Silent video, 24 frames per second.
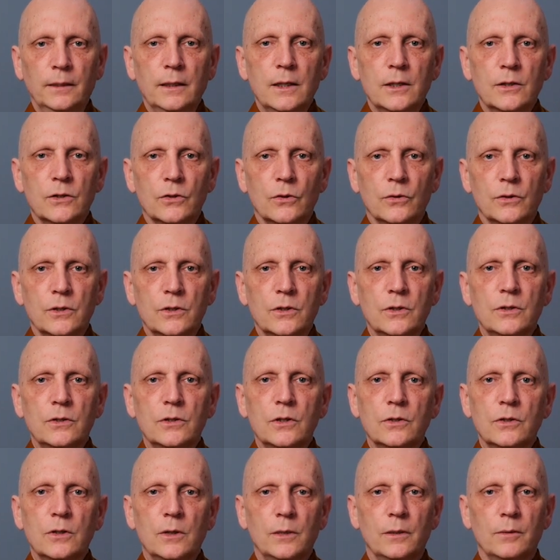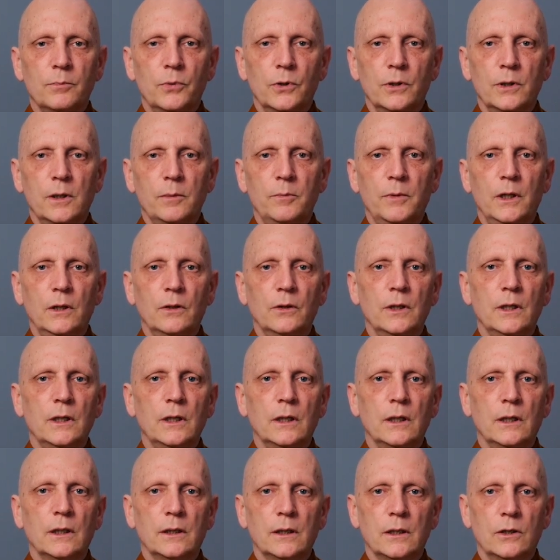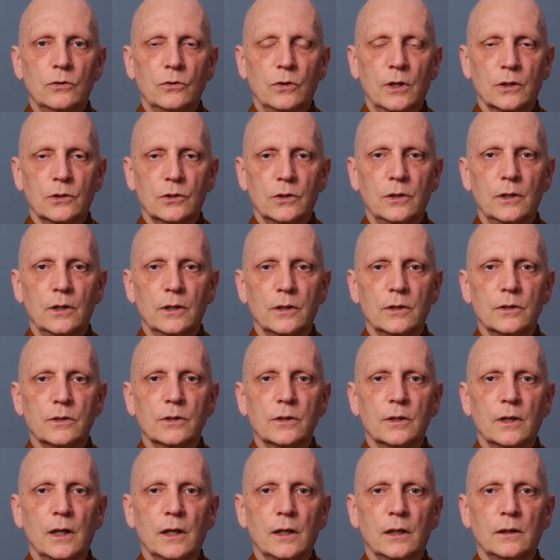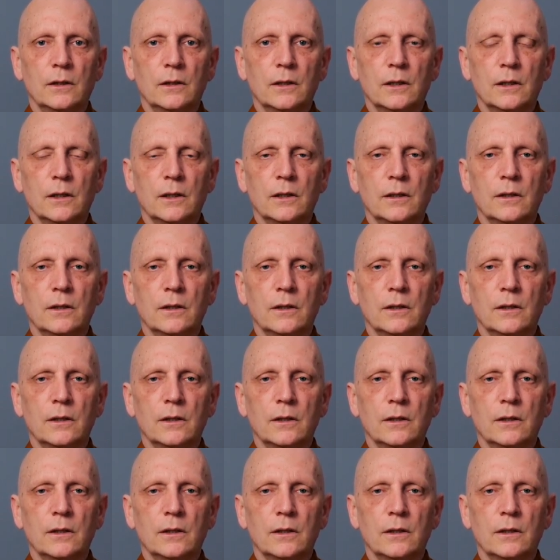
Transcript: So this is just a preliminary introduction to this, and